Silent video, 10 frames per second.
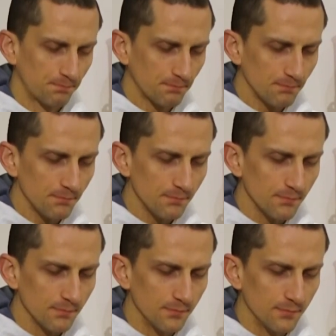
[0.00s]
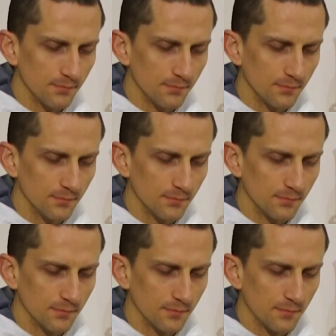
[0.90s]

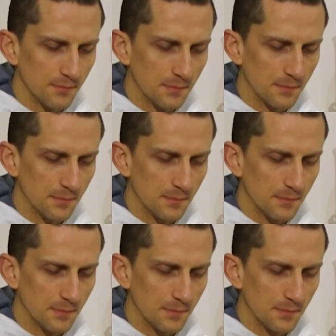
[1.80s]
(no one is talking)